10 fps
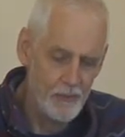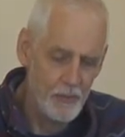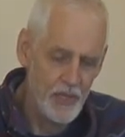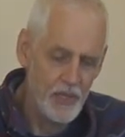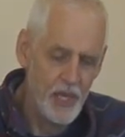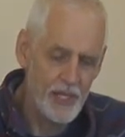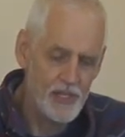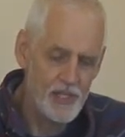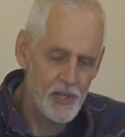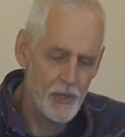but not
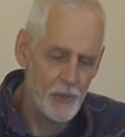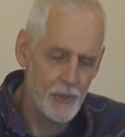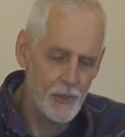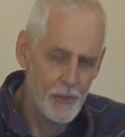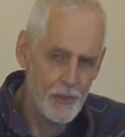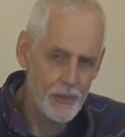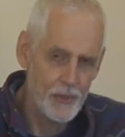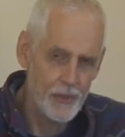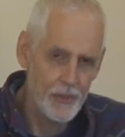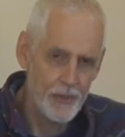so
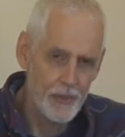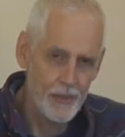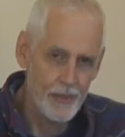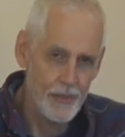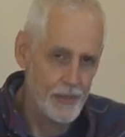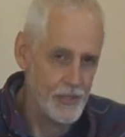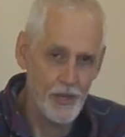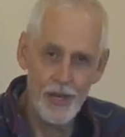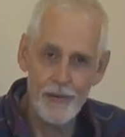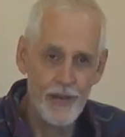does
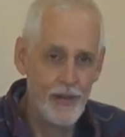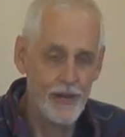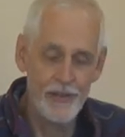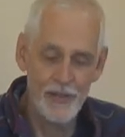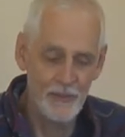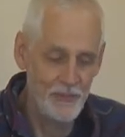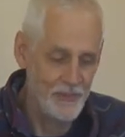God regard them.